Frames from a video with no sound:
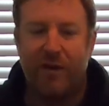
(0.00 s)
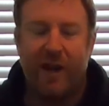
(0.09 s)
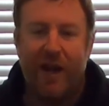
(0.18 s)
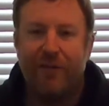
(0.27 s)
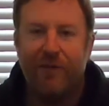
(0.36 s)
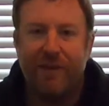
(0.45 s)
I
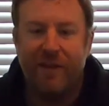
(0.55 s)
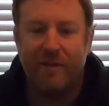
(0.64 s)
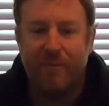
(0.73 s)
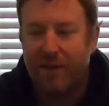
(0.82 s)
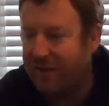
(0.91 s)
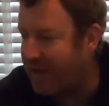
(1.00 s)
haven't seen
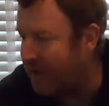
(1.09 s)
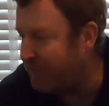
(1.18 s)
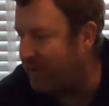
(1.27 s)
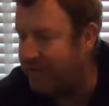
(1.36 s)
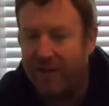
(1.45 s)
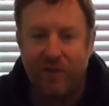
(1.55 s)
them like that,
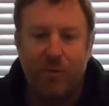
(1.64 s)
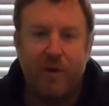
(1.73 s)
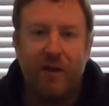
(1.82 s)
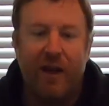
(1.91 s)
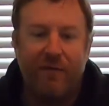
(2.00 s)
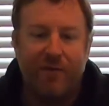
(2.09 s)
but I tell you
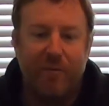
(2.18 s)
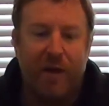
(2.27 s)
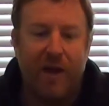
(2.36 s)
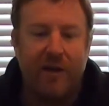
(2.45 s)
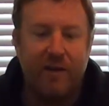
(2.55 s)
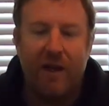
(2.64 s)
what, after
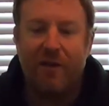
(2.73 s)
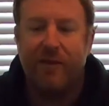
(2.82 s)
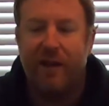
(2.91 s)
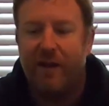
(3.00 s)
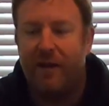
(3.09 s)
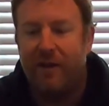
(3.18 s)
packing down
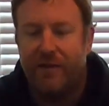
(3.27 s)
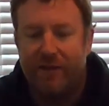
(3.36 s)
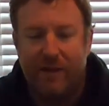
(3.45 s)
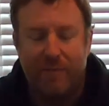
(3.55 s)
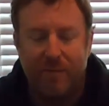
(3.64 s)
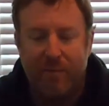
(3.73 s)

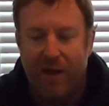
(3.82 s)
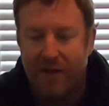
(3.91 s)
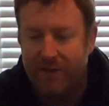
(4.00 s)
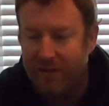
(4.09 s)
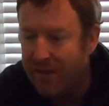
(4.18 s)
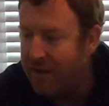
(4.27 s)
sleeping
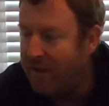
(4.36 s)
bags,